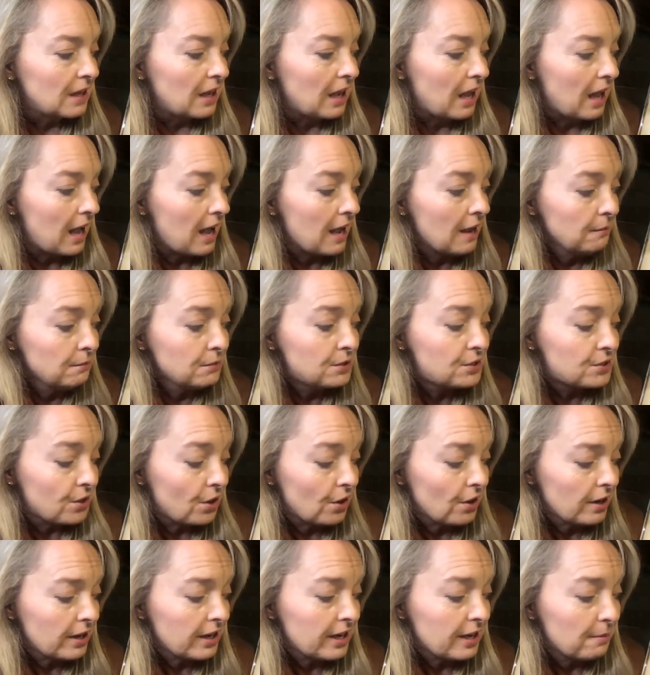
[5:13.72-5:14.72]
I'm
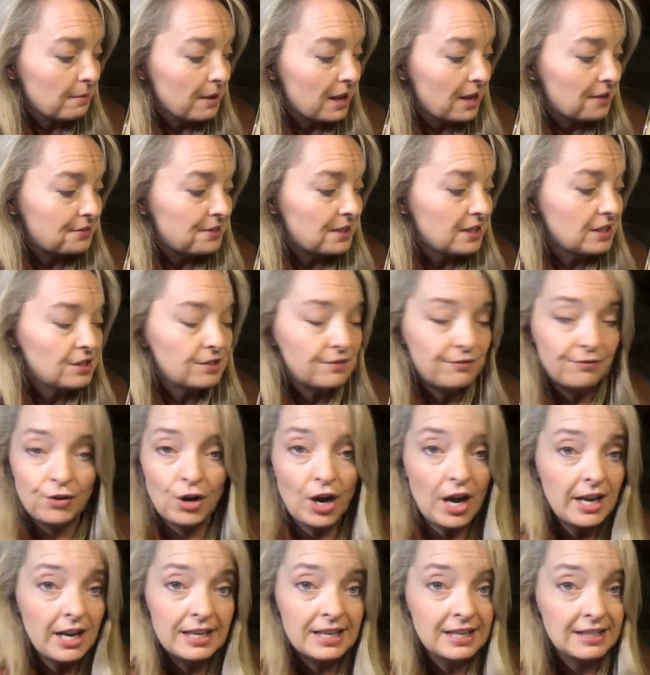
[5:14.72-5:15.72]
sorry about this, for
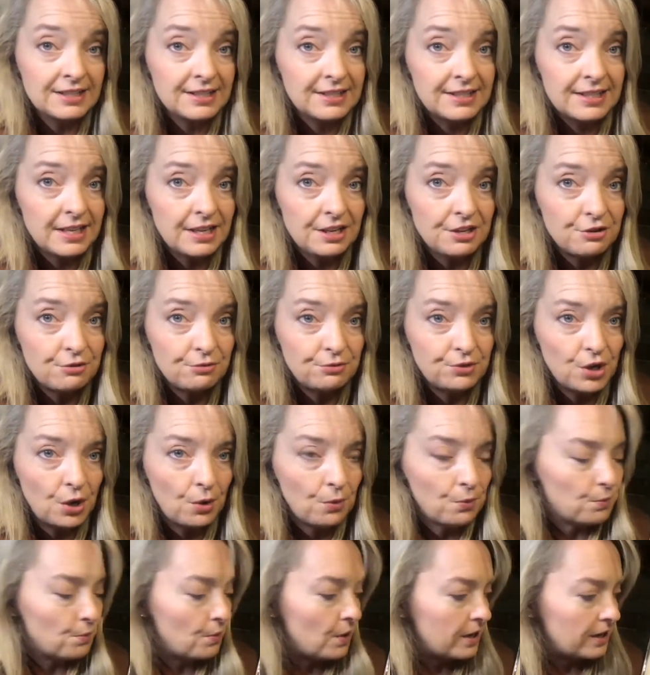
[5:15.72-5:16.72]
I can see you
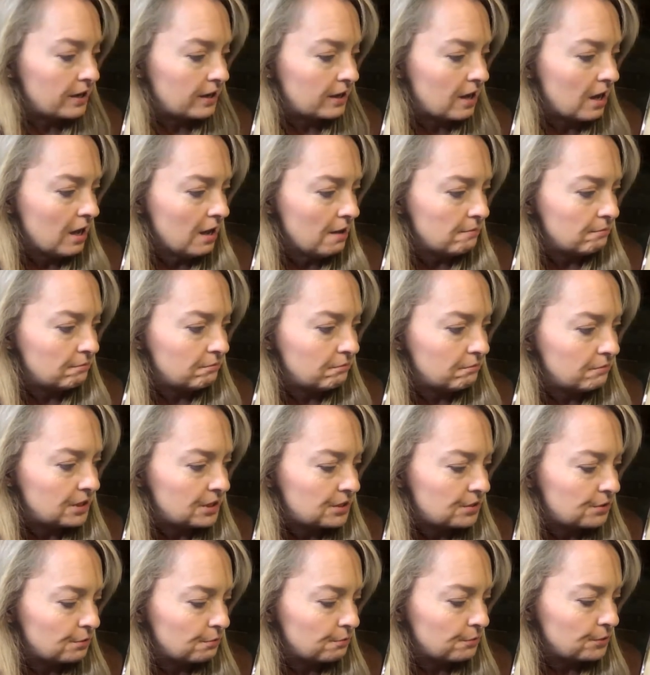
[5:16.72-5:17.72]
don't want to come,
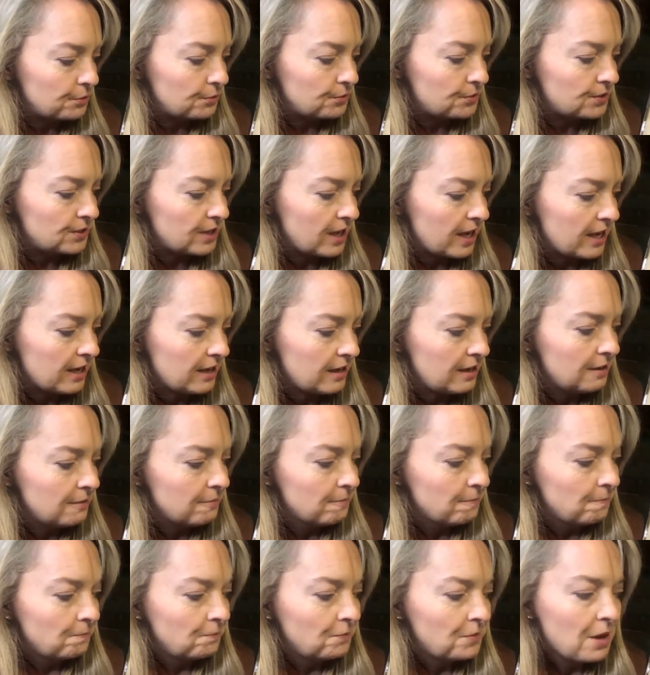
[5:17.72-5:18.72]
Mr. Moose said.
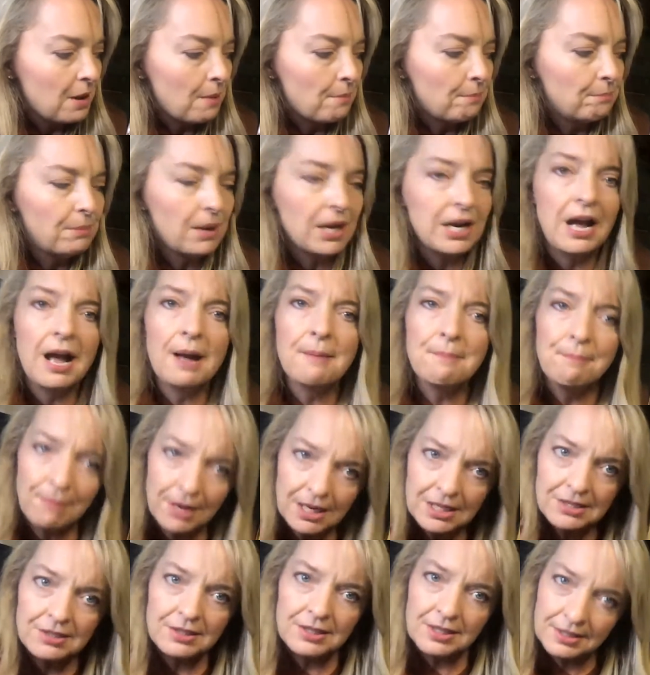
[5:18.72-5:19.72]
But I
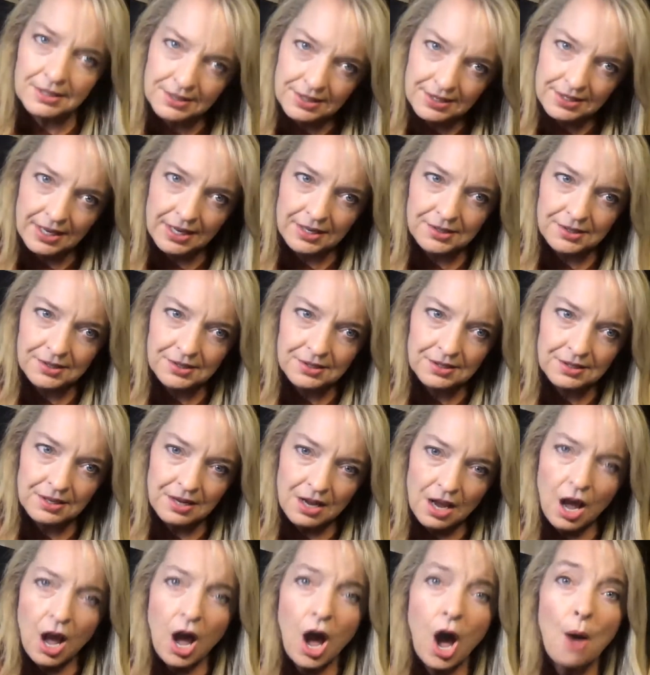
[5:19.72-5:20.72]
must insist.
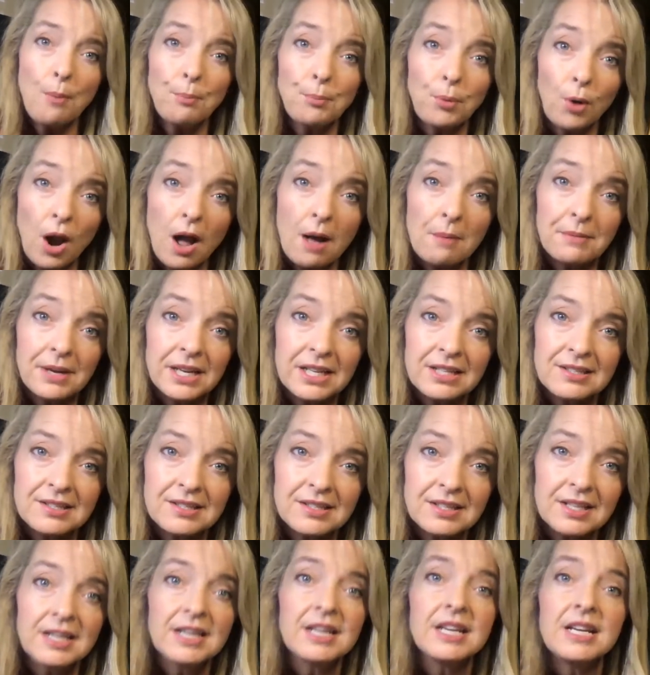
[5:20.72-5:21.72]
A
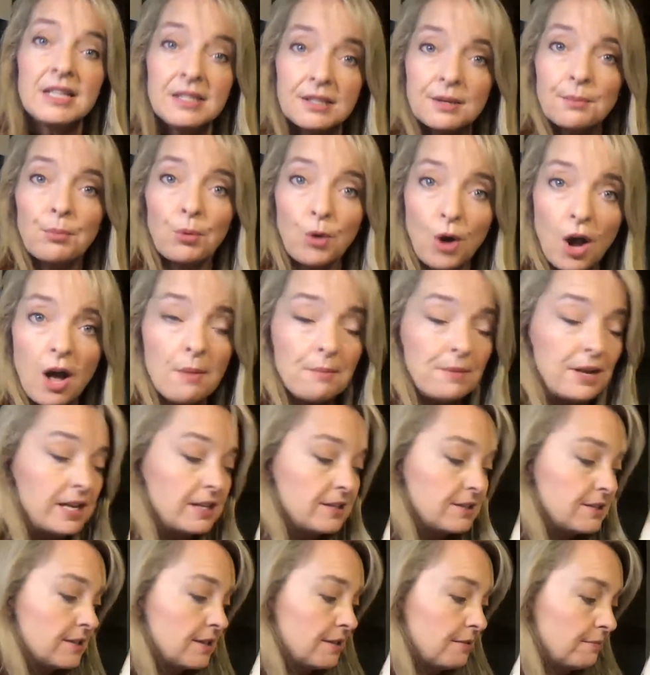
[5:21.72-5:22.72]
promise is a
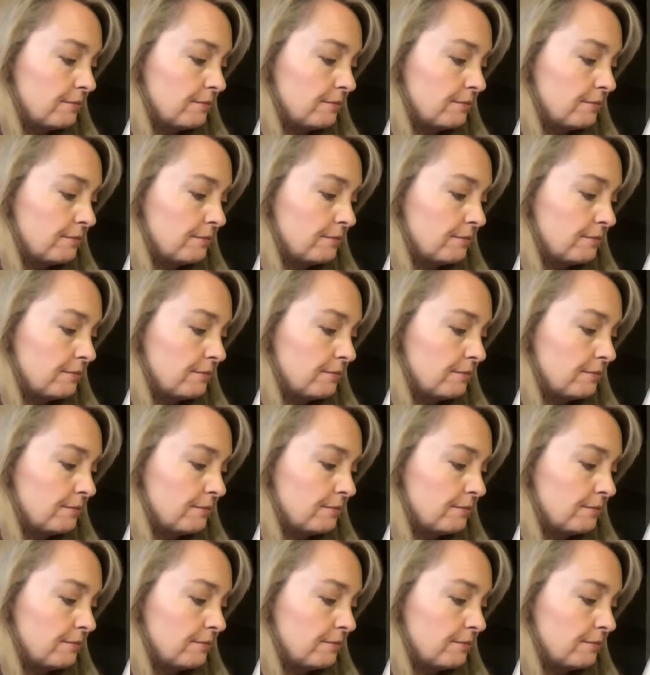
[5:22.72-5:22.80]
promise.